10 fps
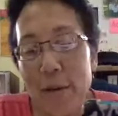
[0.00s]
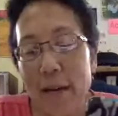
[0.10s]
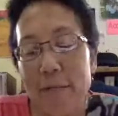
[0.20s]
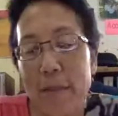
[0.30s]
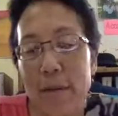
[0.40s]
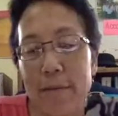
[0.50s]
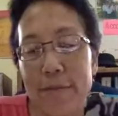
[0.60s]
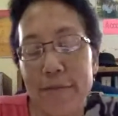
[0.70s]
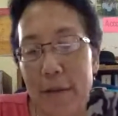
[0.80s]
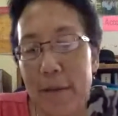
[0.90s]
I've been
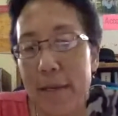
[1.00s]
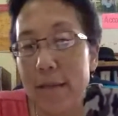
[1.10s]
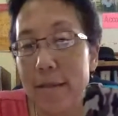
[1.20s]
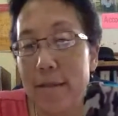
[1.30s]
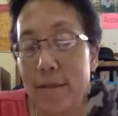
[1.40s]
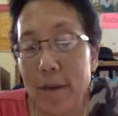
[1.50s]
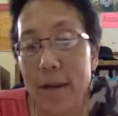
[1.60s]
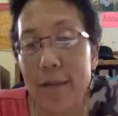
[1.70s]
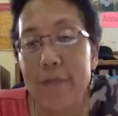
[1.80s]
following Greg